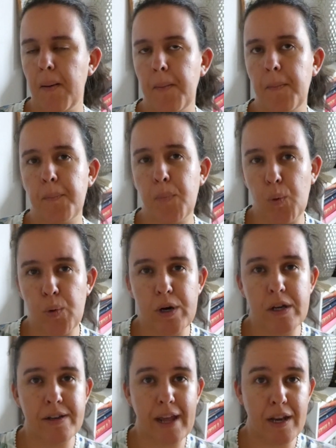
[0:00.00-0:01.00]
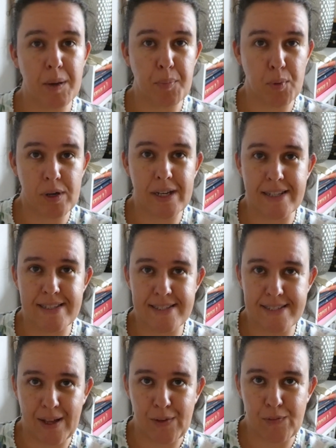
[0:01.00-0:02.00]
more than the book
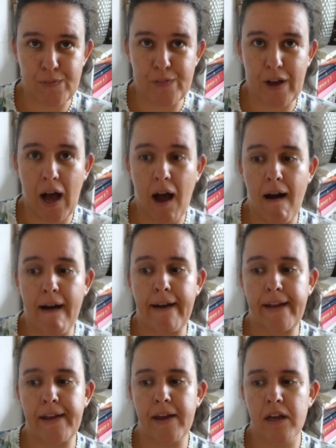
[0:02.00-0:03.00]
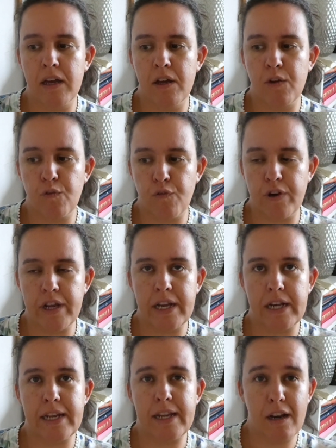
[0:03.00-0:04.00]
itself, I
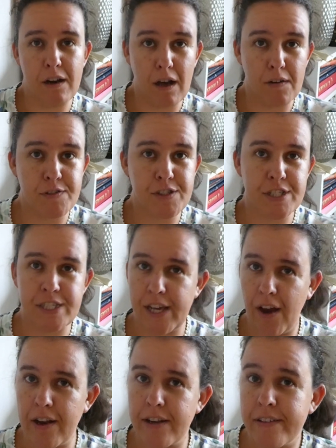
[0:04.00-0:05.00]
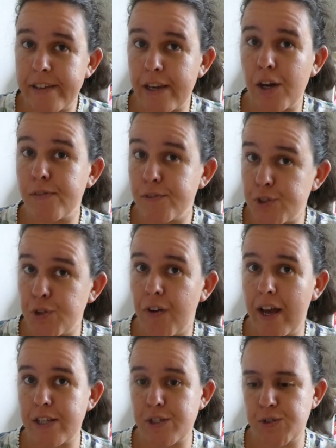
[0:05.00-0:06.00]
really loved the idea of Tove
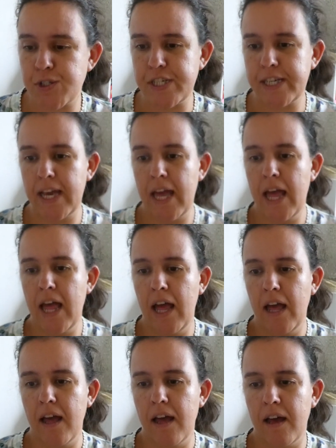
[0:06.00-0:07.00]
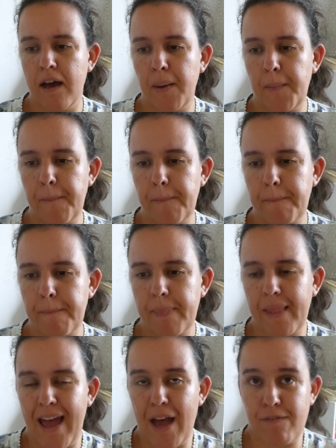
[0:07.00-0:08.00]
and Tutti
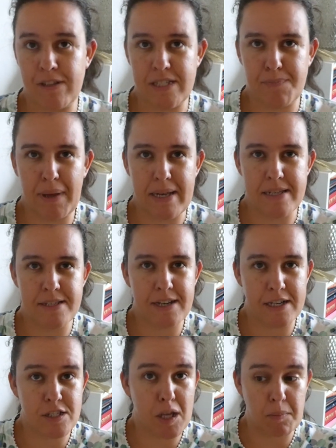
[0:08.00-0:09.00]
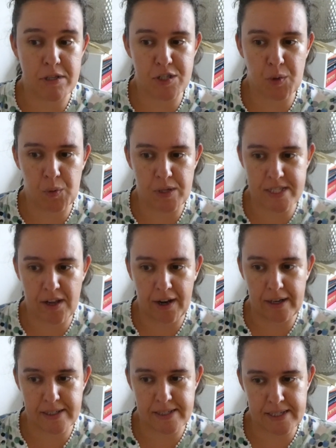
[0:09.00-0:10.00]
having spent their summers on this
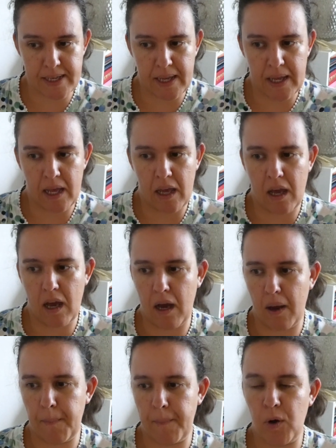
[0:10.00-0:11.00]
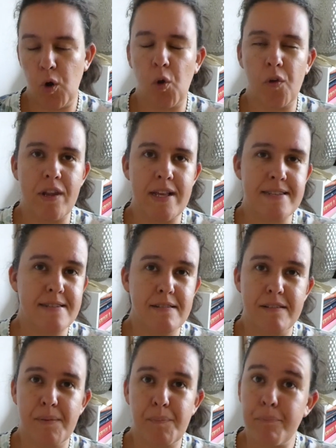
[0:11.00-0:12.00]
island, on this
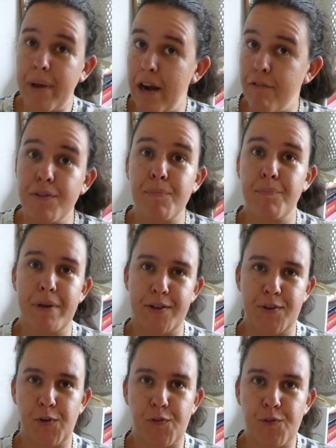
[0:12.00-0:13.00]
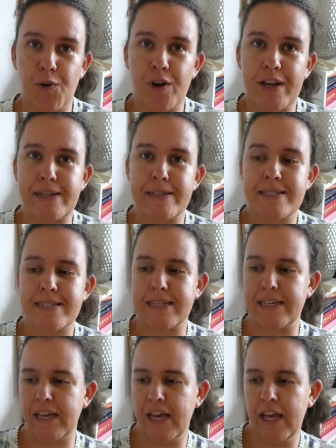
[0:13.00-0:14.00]
barren bit of rock in the
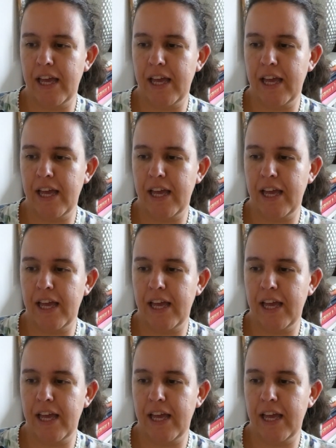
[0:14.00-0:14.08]
sea,